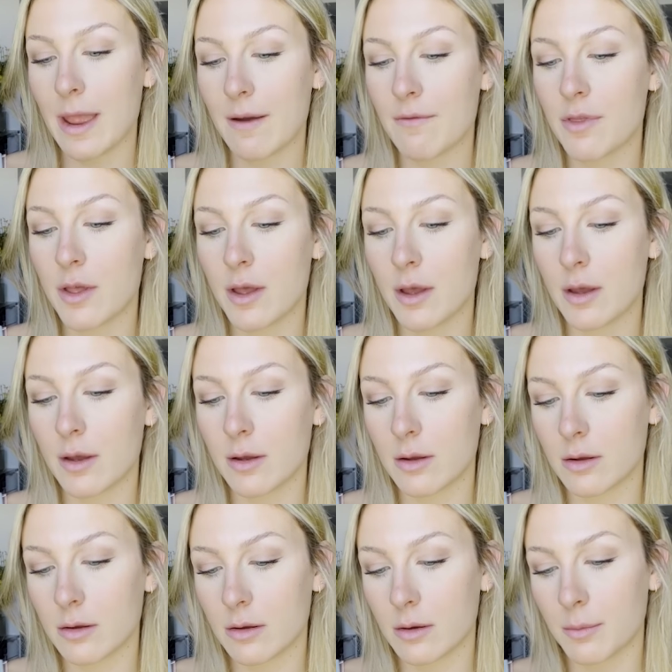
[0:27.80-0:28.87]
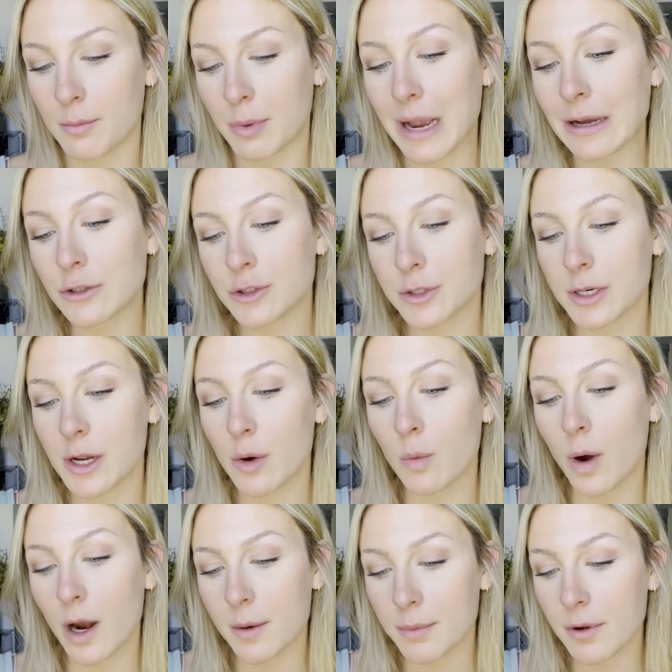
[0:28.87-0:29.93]
have the Brow Trio
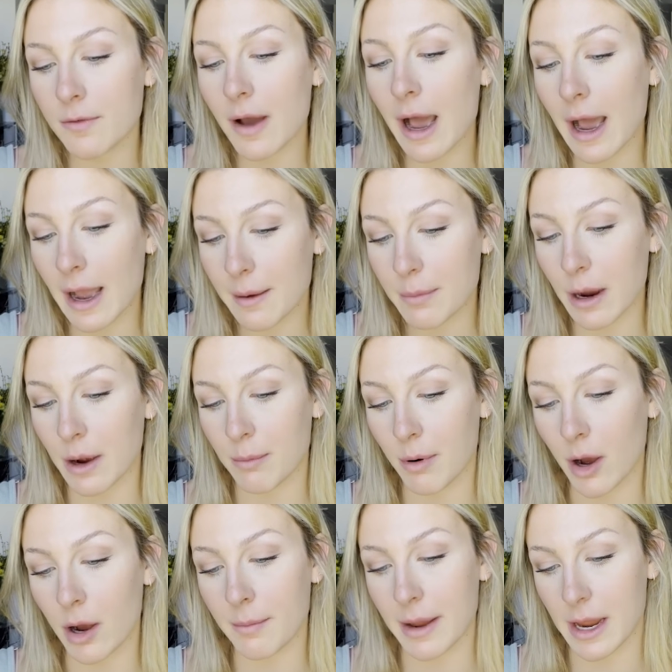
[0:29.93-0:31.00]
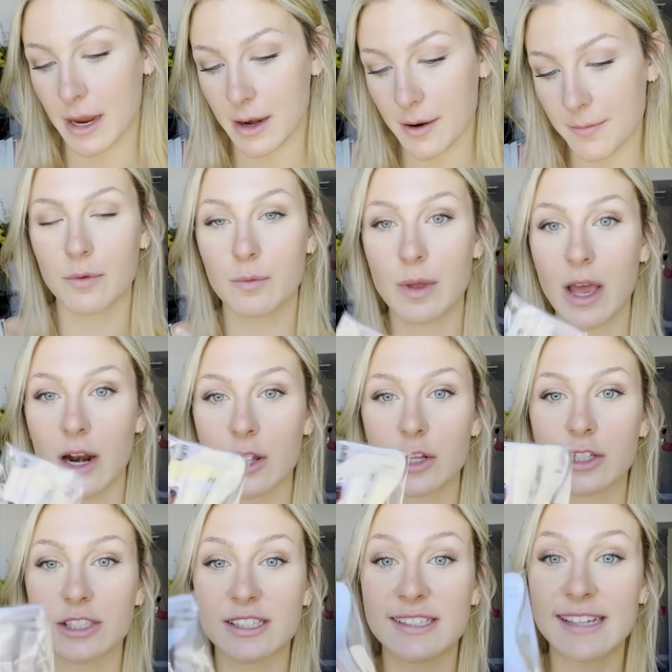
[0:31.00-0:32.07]
Waterproof Eyebrow Pomade. You got our
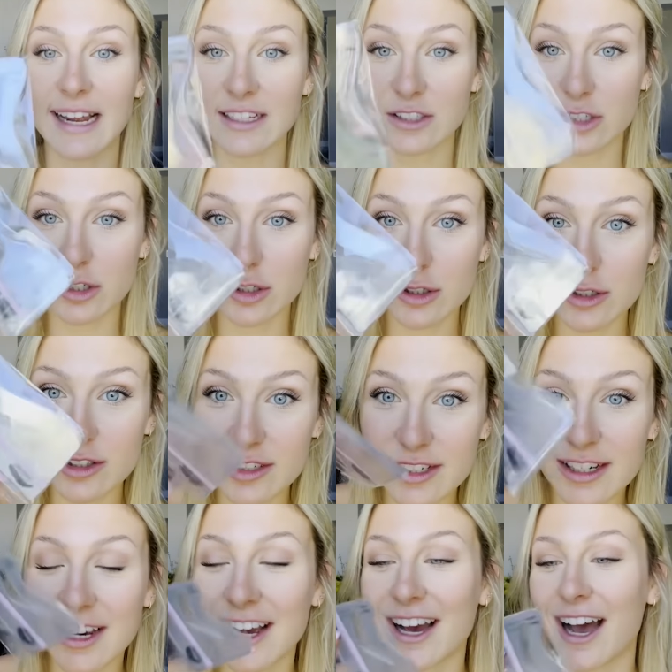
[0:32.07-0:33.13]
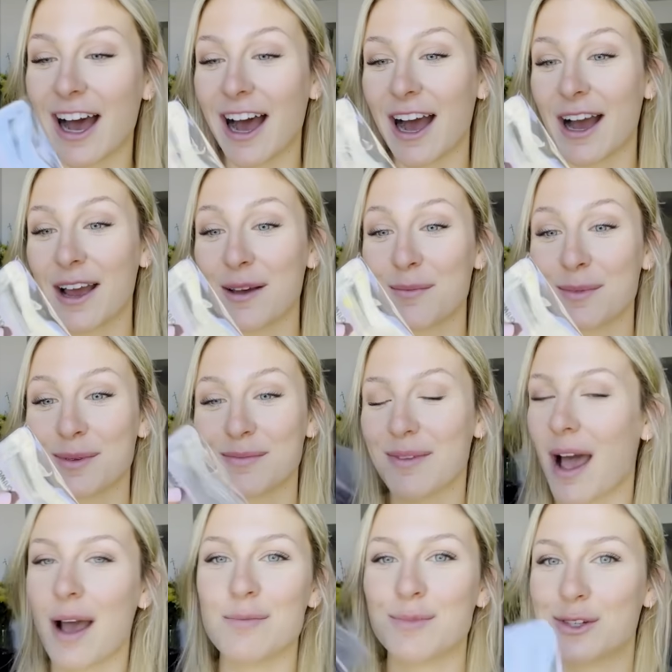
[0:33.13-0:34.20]
little stencils.
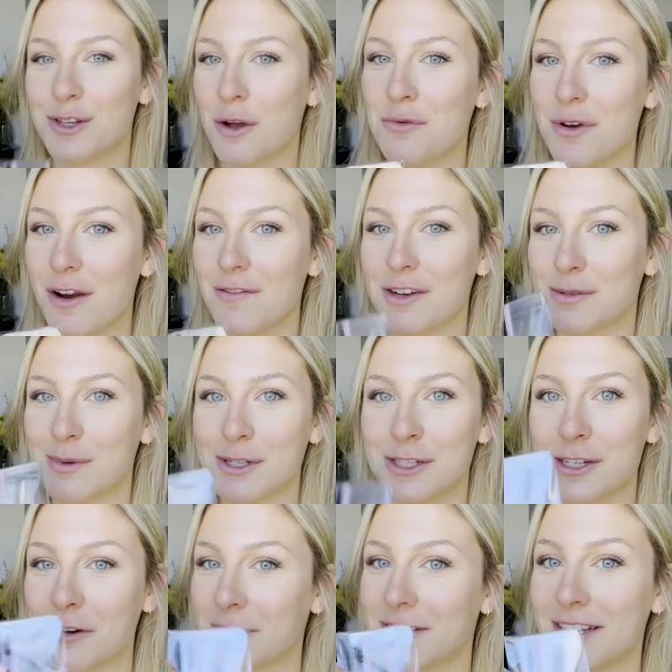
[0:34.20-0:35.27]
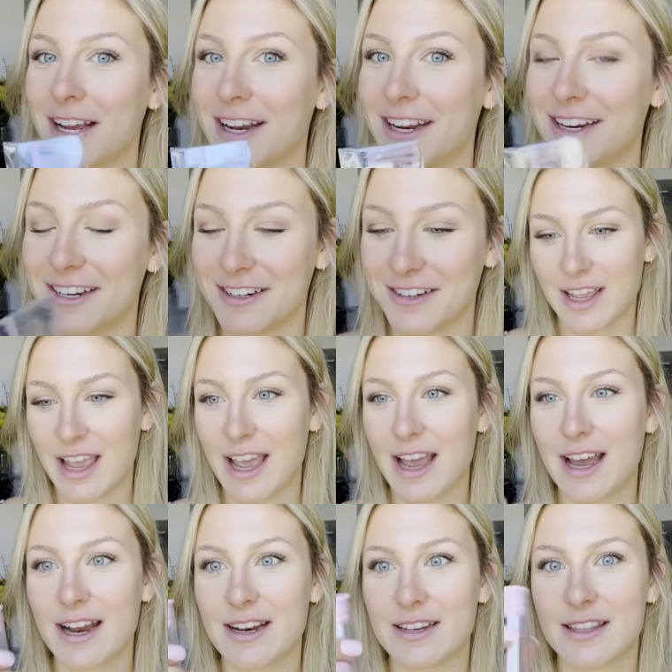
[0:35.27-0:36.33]
I'm so nervous, but so excited.
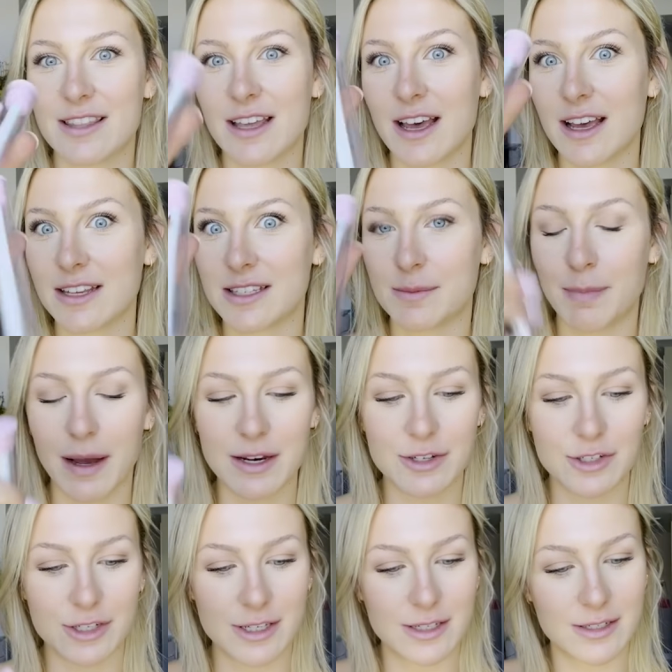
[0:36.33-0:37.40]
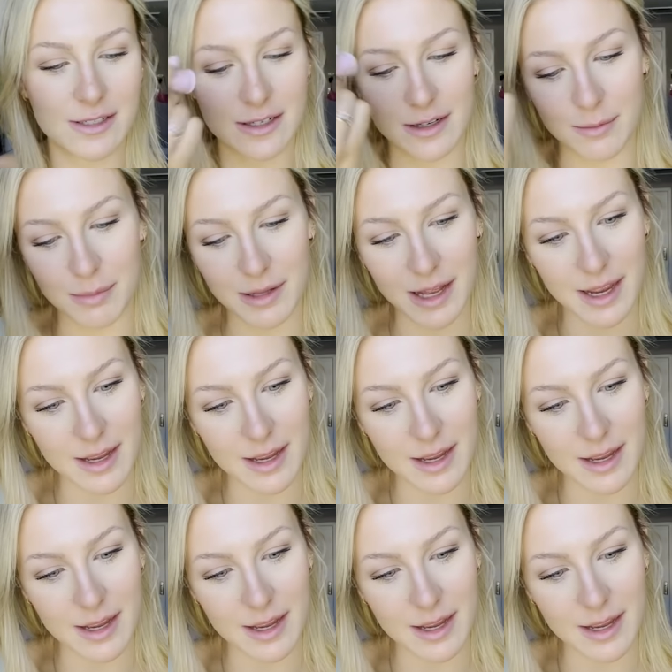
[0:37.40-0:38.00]
And the sponge to apply